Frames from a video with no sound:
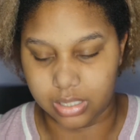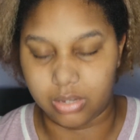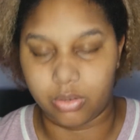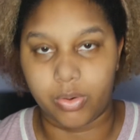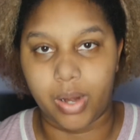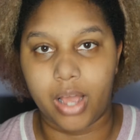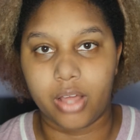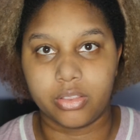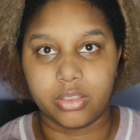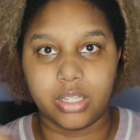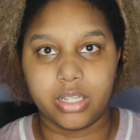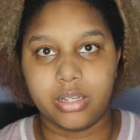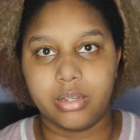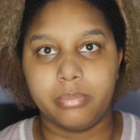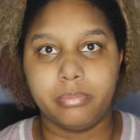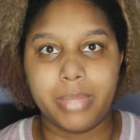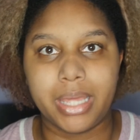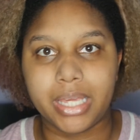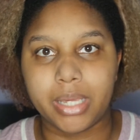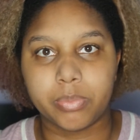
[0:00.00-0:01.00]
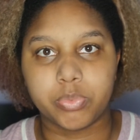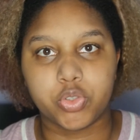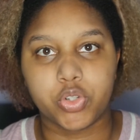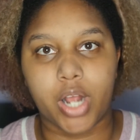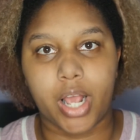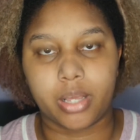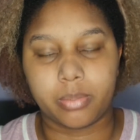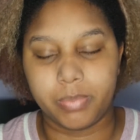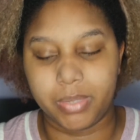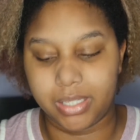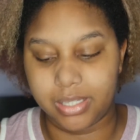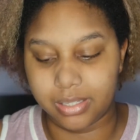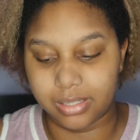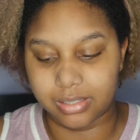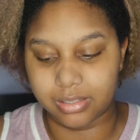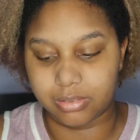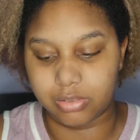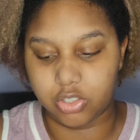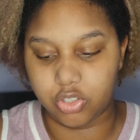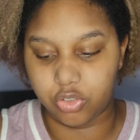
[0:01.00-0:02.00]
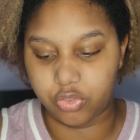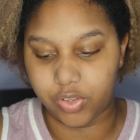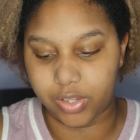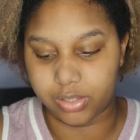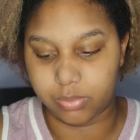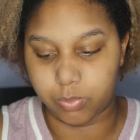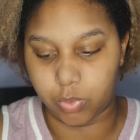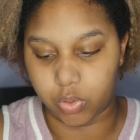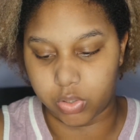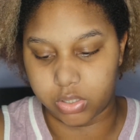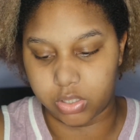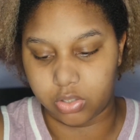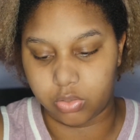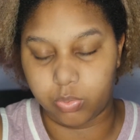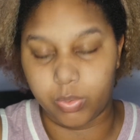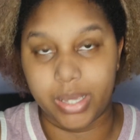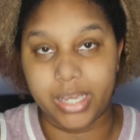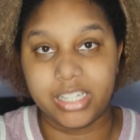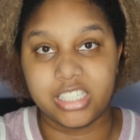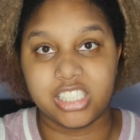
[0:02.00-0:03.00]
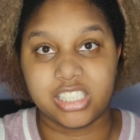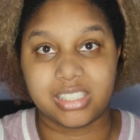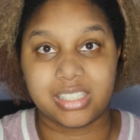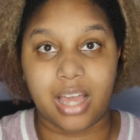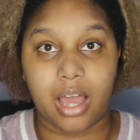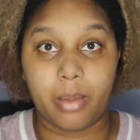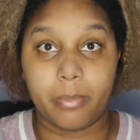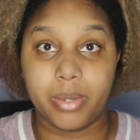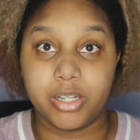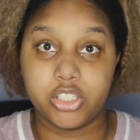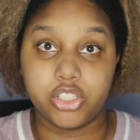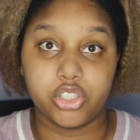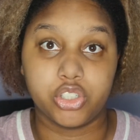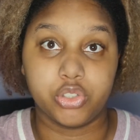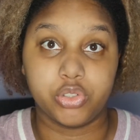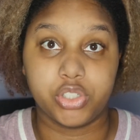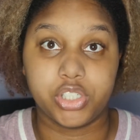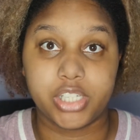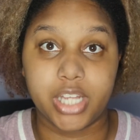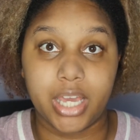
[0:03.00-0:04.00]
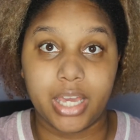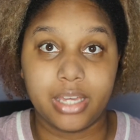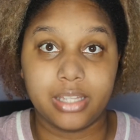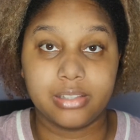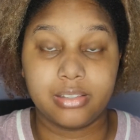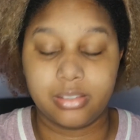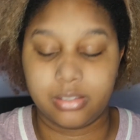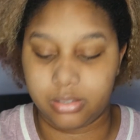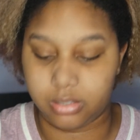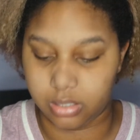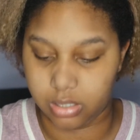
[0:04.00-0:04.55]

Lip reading: around the makeup track because Too Faced Born This Way just got a bunch of new shades.